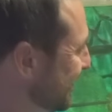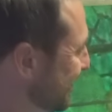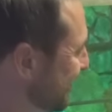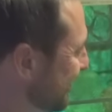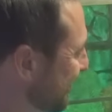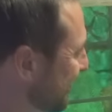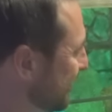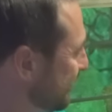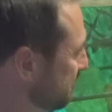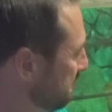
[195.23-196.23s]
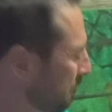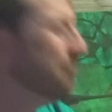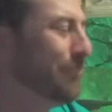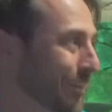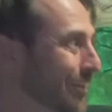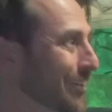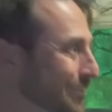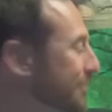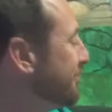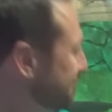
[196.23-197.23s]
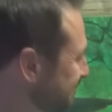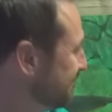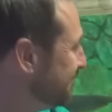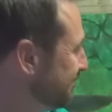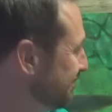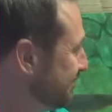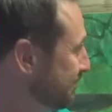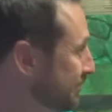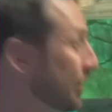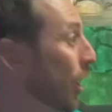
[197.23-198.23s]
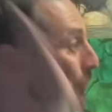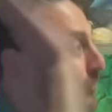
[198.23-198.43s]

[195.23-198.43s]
That's pretty cool. It is. Well, see you later. Oh,